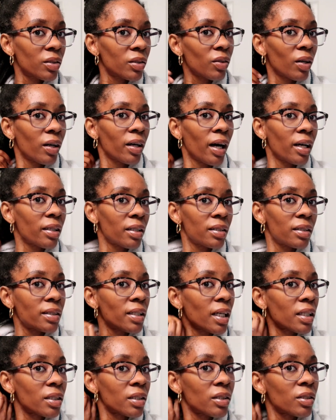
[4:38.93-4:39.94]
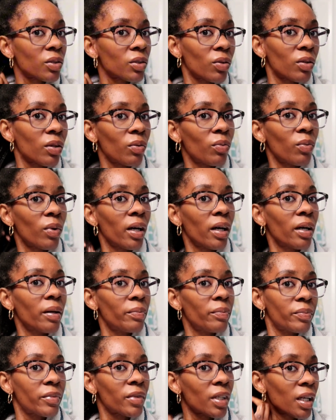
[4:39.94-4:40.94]
So I got the section soaking
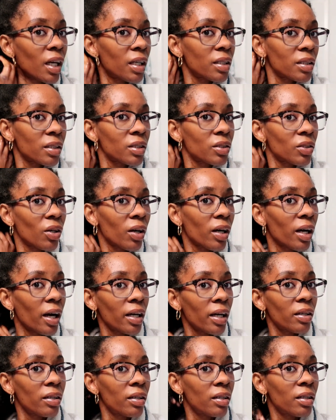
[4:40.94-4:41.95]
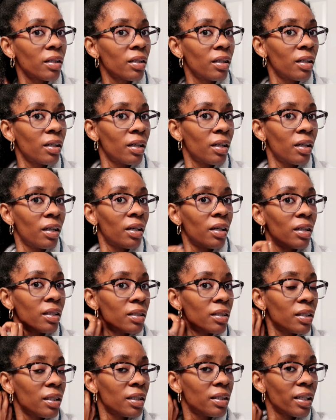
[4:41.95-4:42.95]
wet. Then I just start kind of
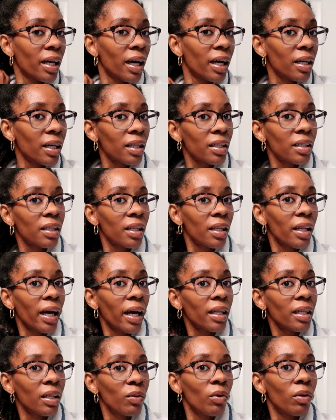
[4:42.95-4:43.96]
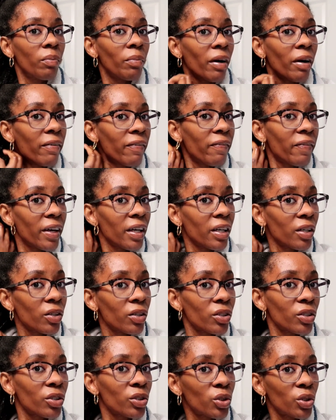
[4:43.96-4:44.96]
detangling lightly with my
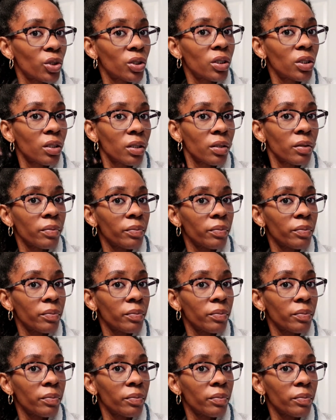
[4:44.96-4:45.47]
fingers